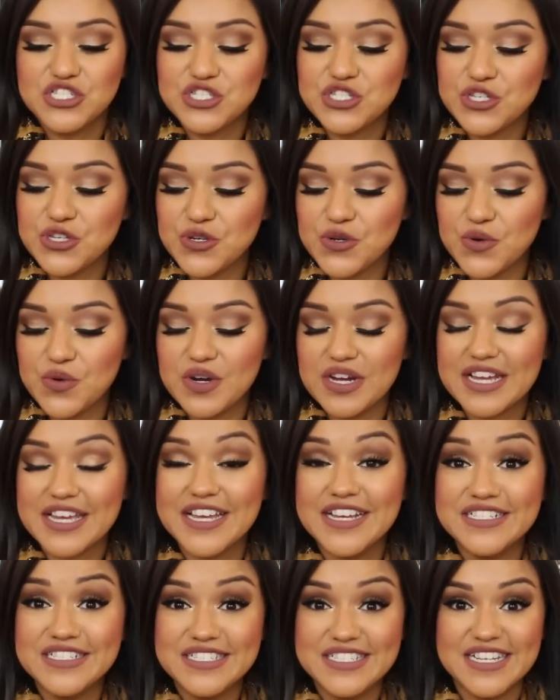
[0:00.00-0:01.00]
to
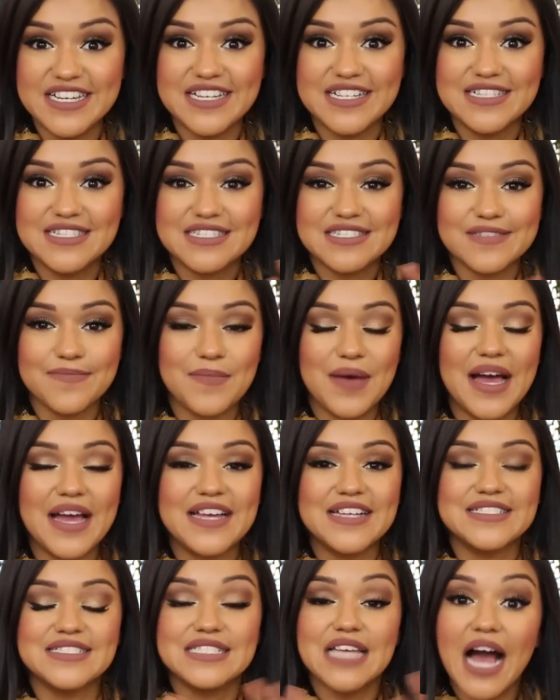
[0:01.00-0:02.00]
condense
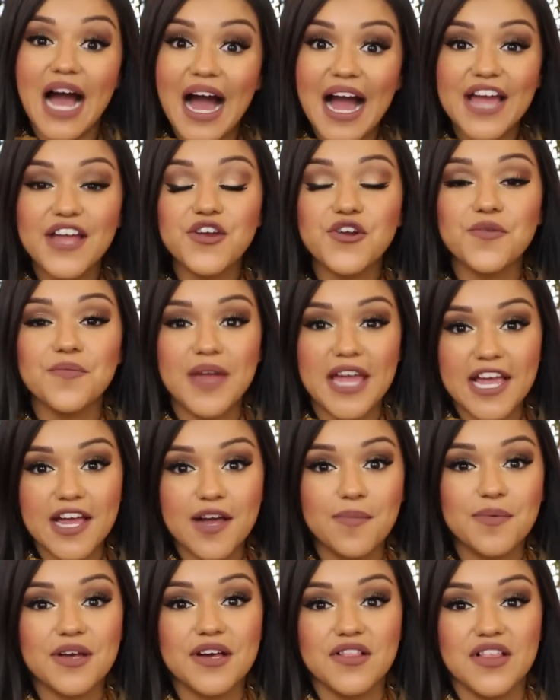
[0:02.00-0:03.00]
my entire
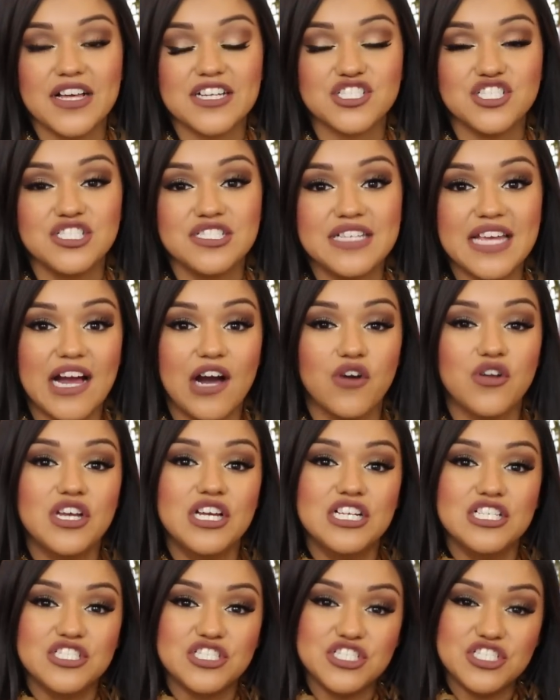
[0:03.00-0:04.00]
makeup collection down
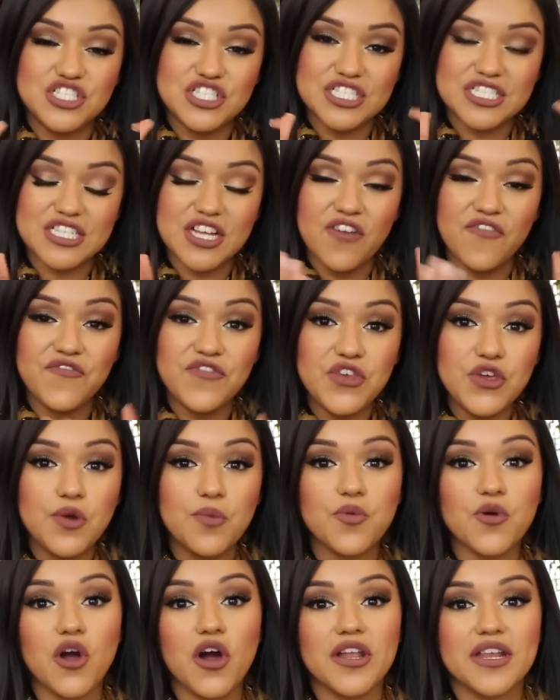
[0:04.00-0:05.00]
to just a few
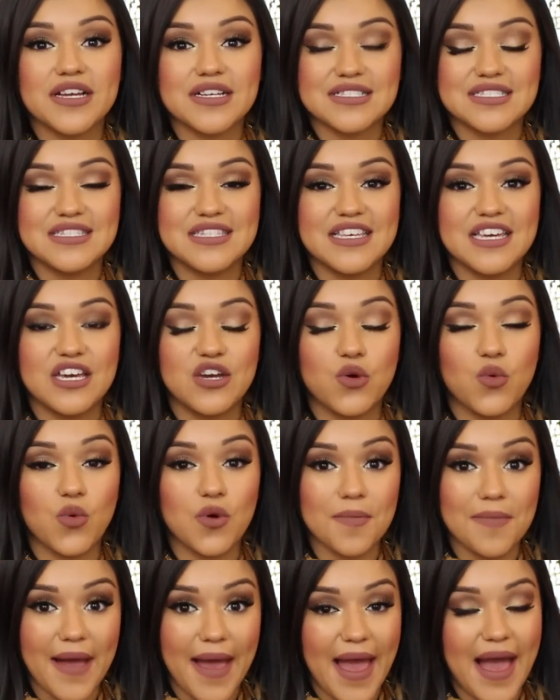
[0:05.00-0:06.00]
products that
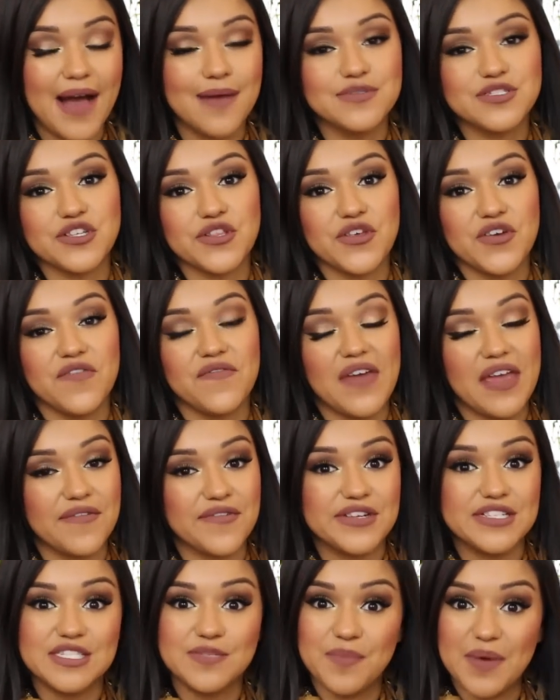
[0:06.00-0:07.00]
were my absolute
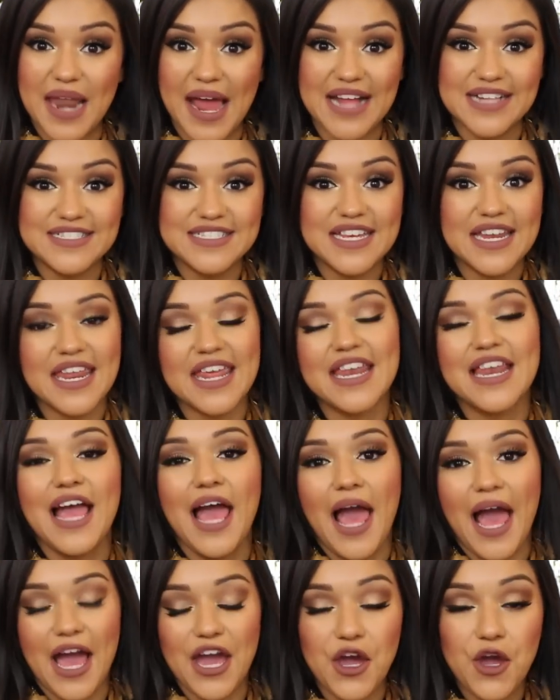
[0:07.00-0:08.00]
favorites, but I did it.
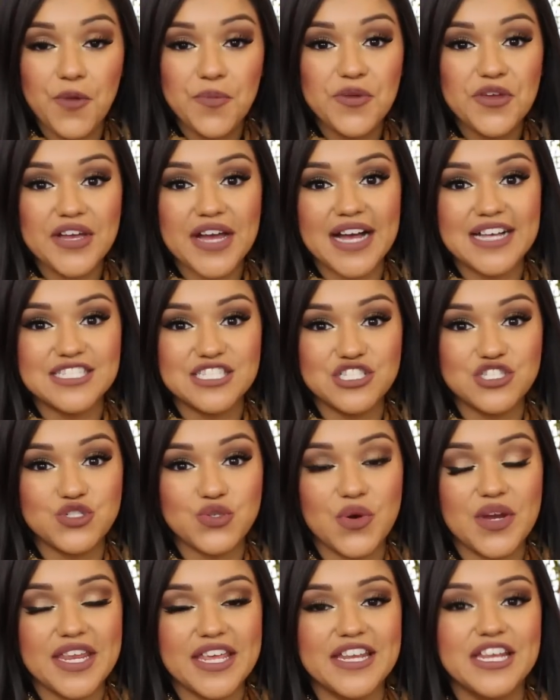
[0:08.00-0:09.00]
I hope you guys
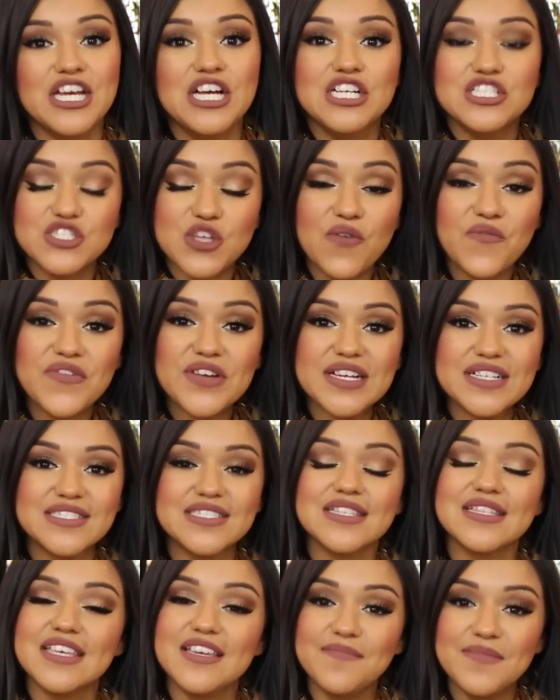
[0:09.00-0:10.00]
enjoyed it. Don't forget
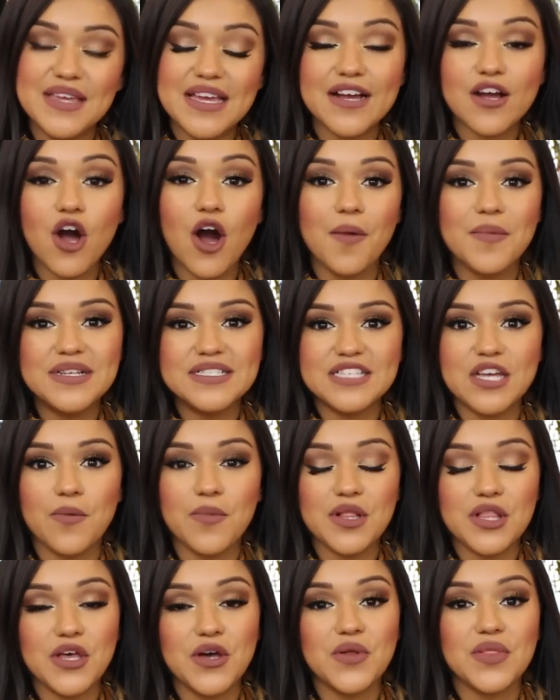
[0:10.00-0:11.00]
to leave me a comment down
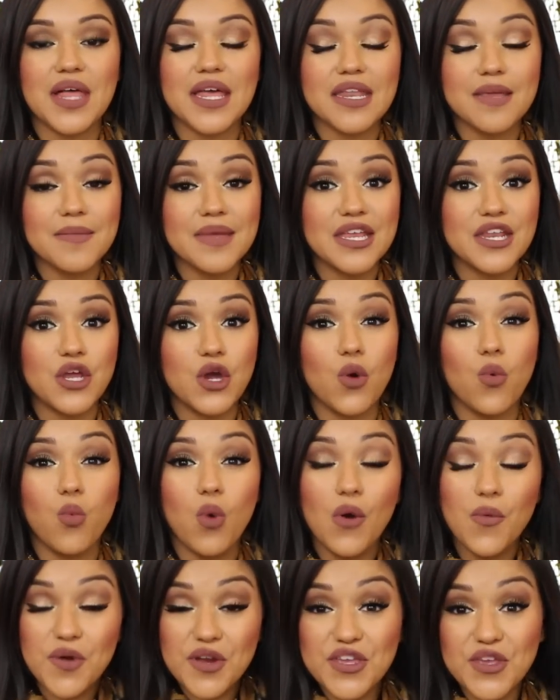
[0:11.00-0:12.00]
below letting me know
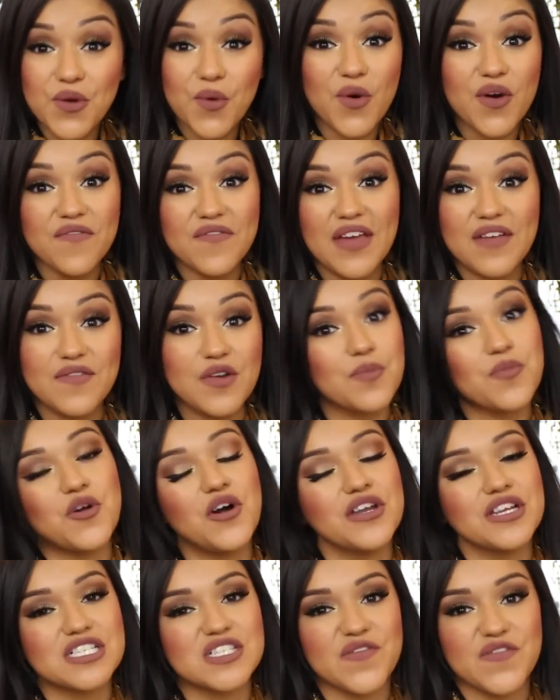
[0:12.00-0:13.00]
what were your favorite
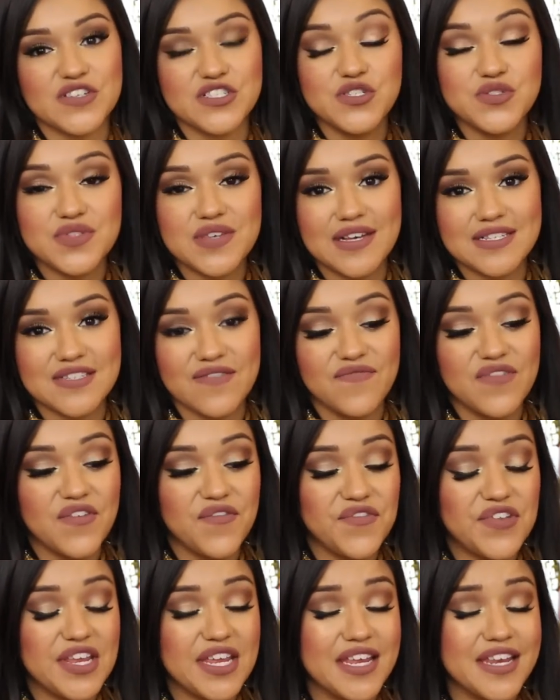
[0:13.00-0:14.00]
products for
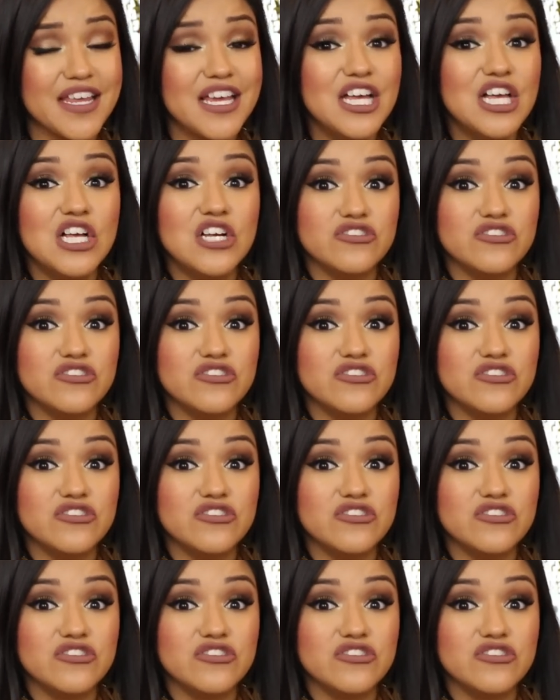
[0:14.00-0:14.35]
2015.